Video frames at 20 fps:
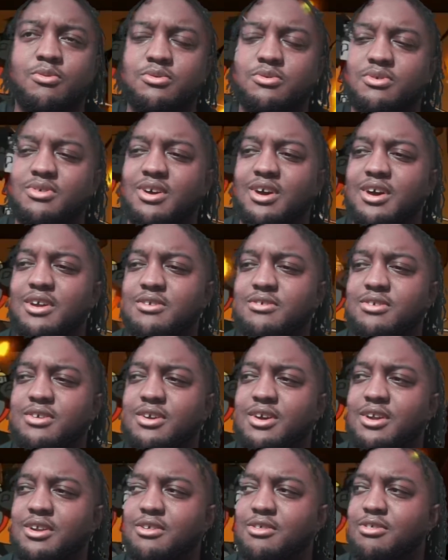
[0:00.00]
which was honestly
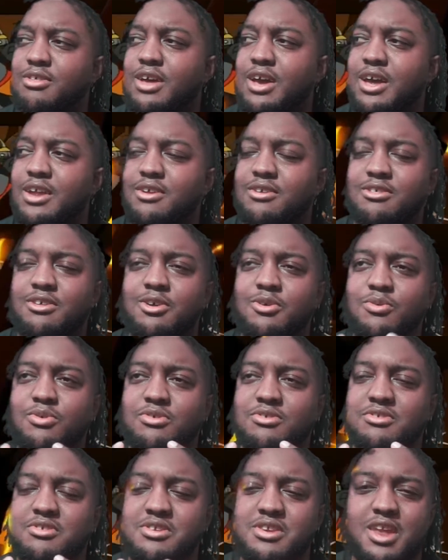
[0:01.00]
kind of sad because he
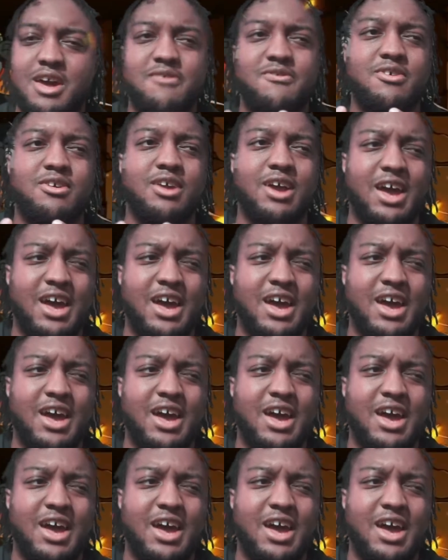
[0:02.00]
was never